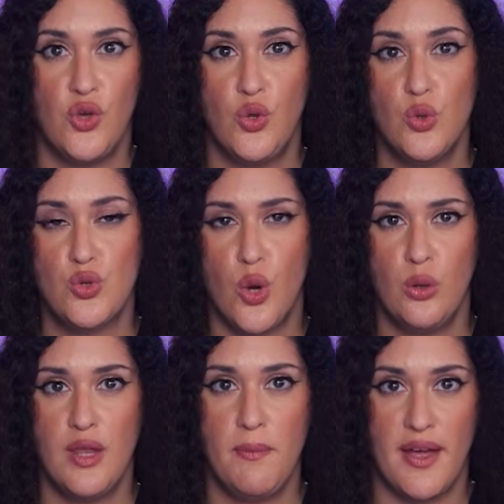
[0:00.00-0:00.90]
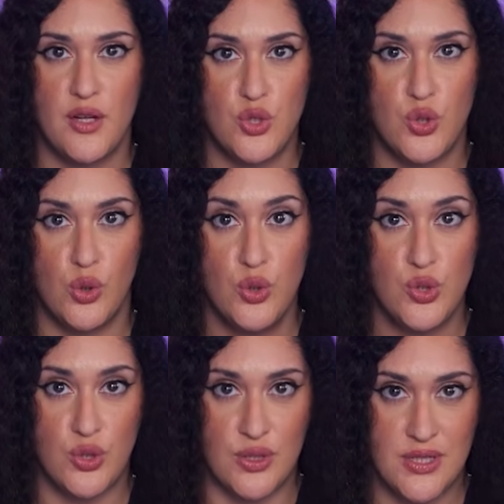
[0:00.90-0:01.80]
use only managed
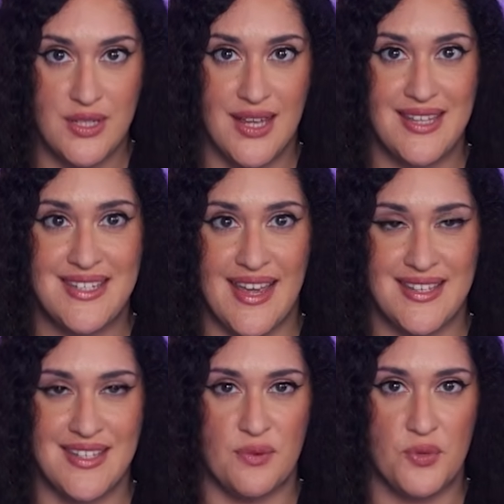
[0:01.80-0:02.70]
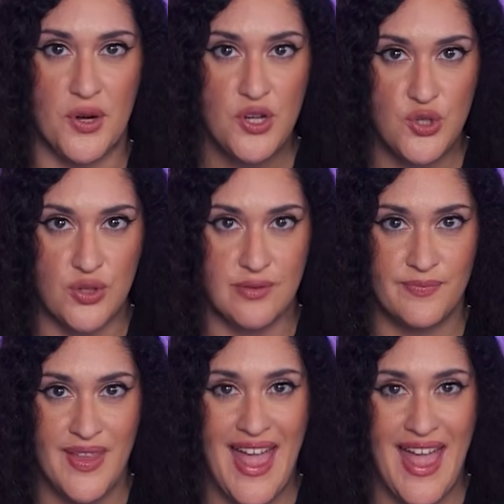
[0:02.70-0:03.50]
solutions in test and production,